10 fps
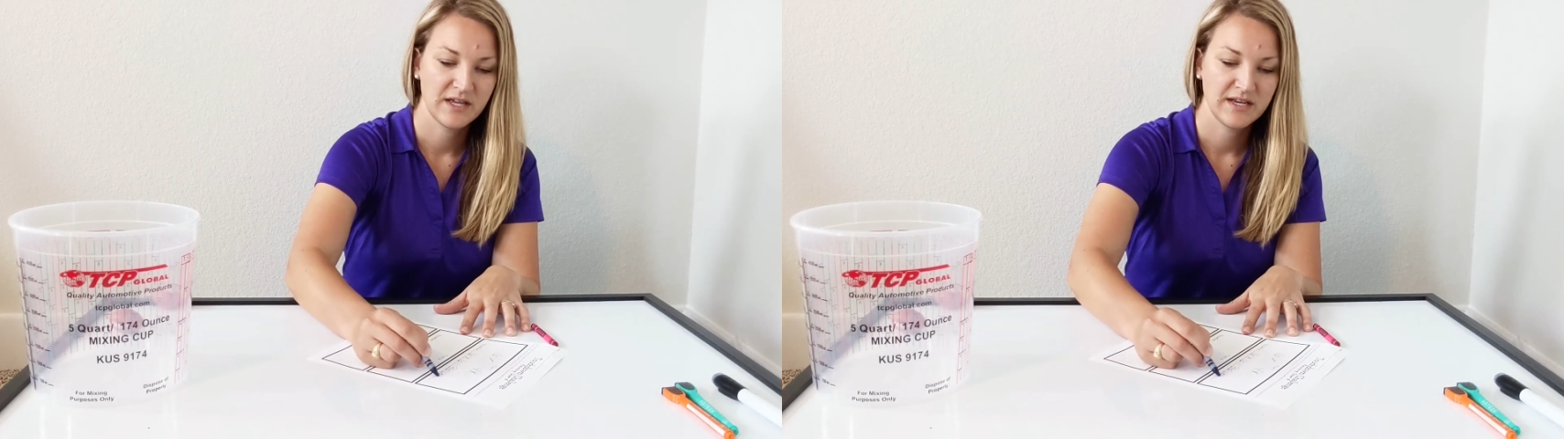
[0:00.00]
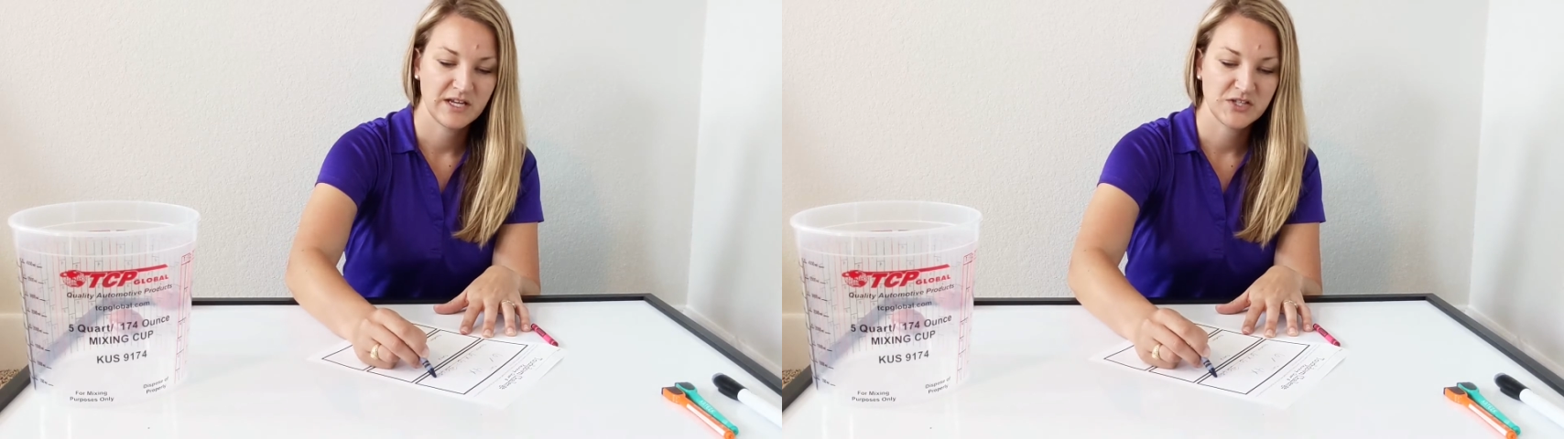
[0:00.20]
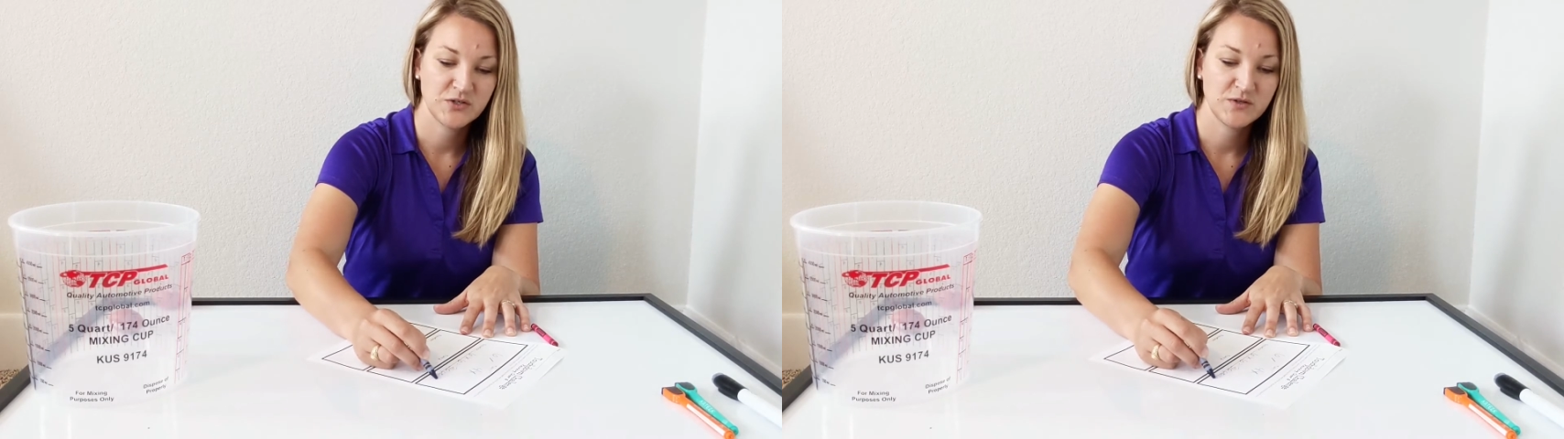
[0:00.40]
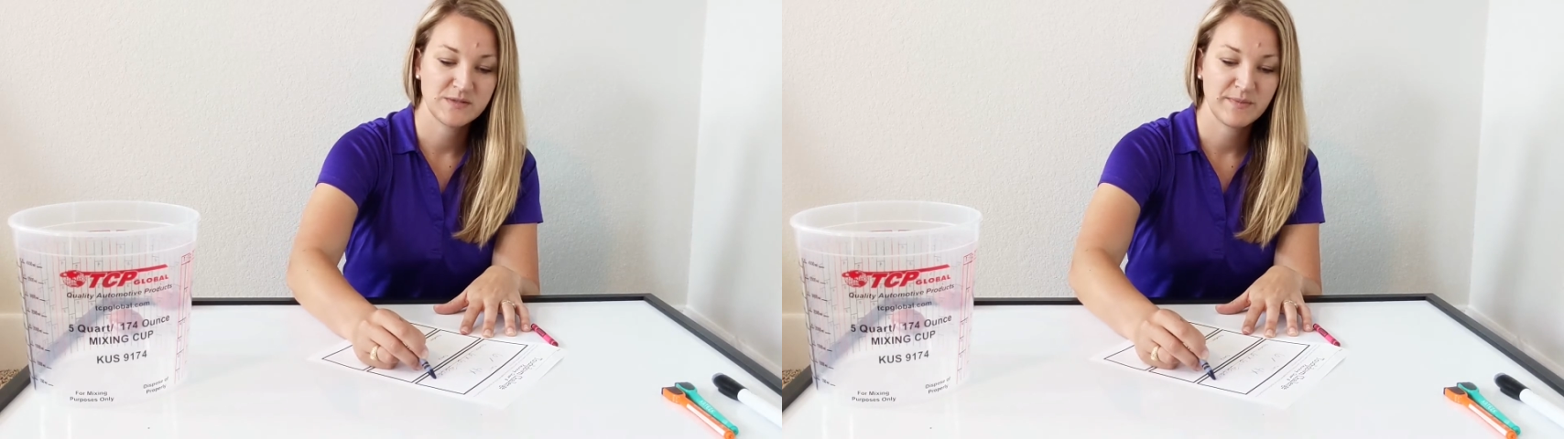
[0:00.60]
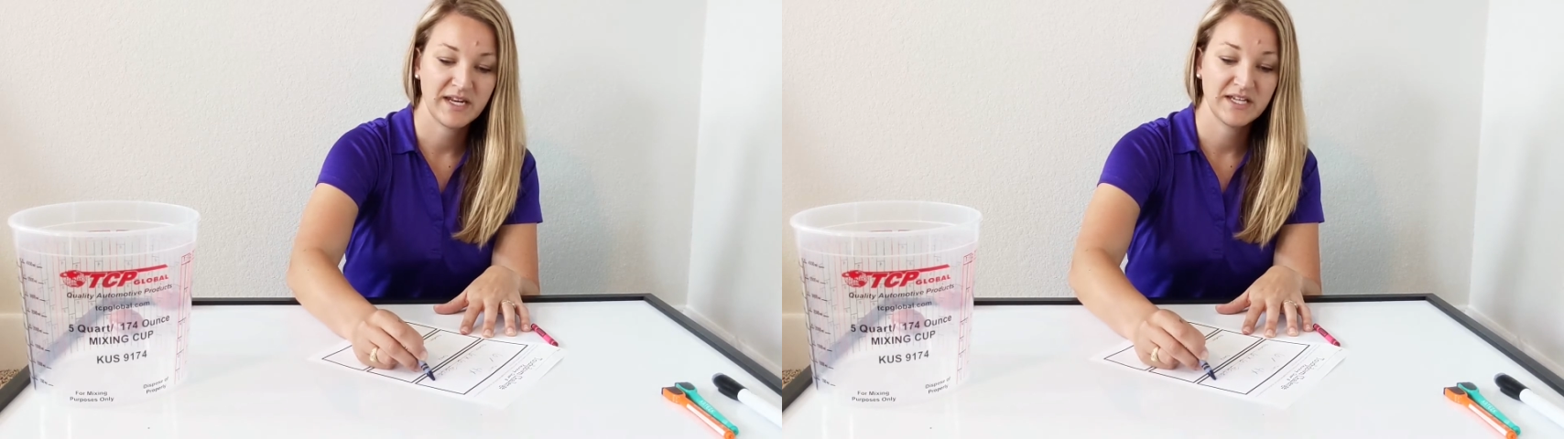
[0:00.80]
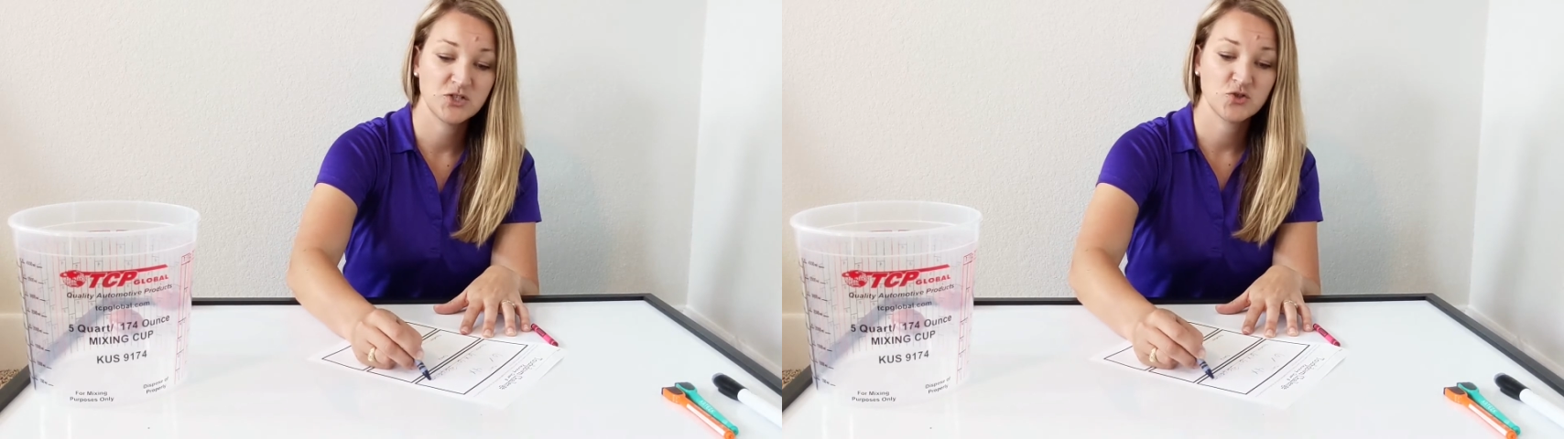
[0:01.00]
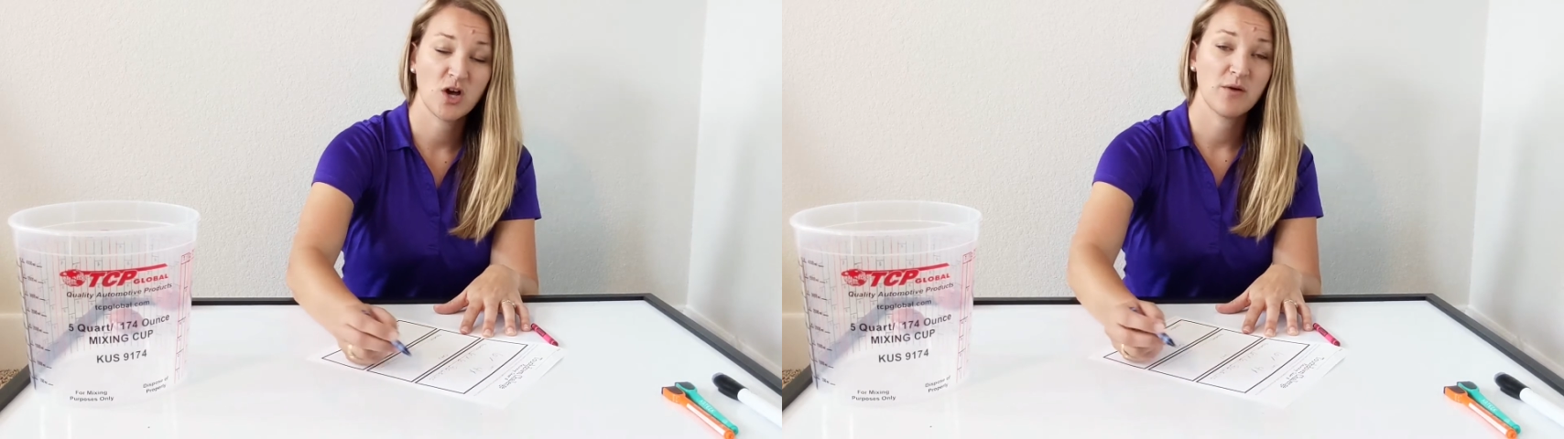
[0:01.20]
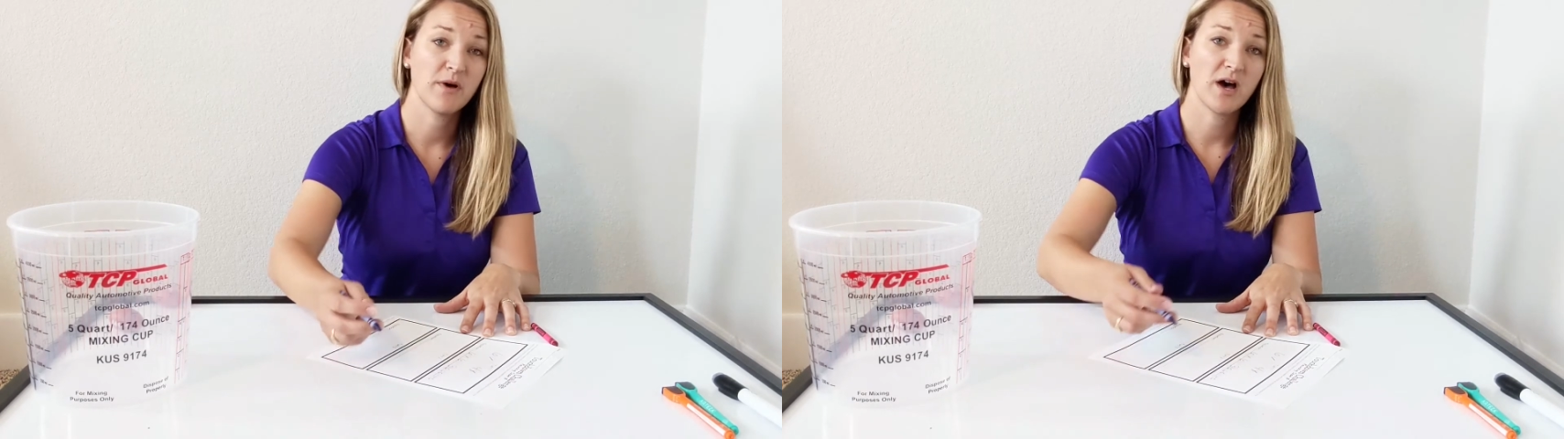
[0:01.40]
Now students may need to
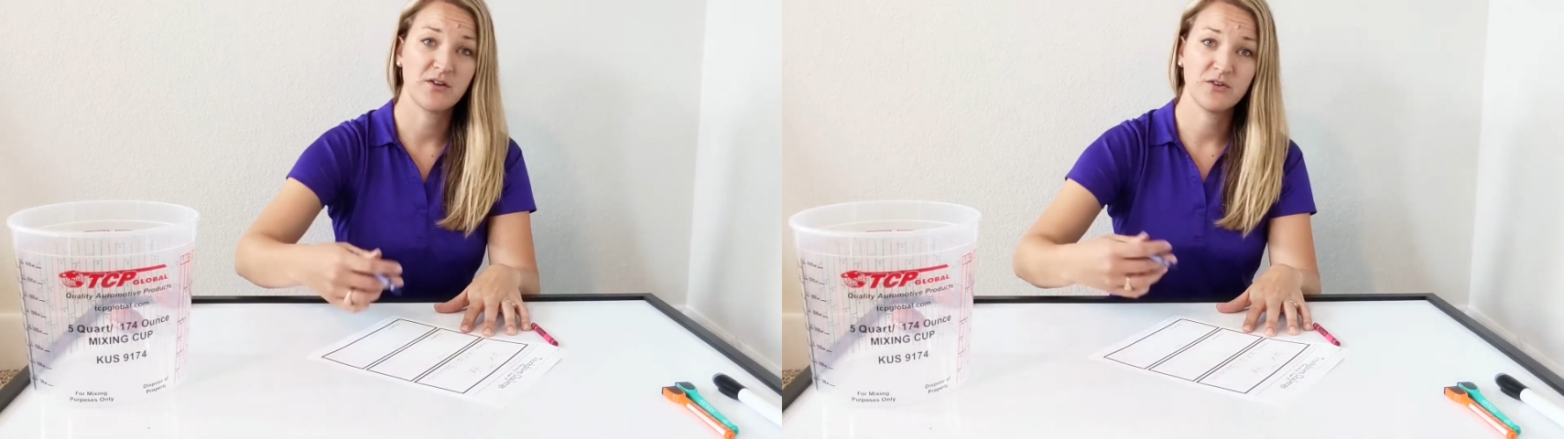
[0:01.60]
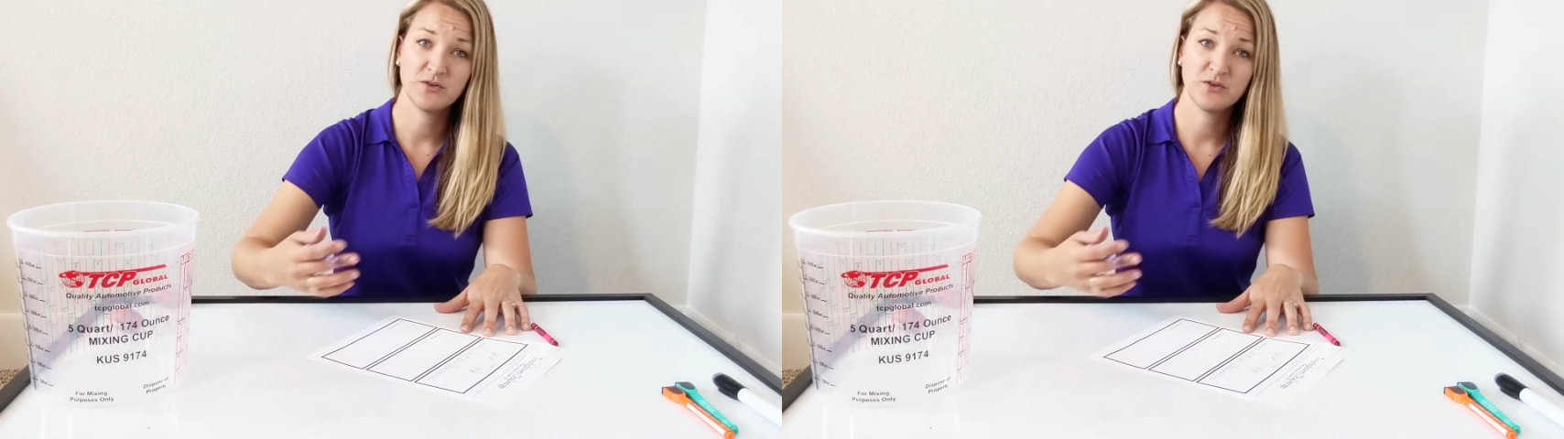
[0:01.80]
draw a model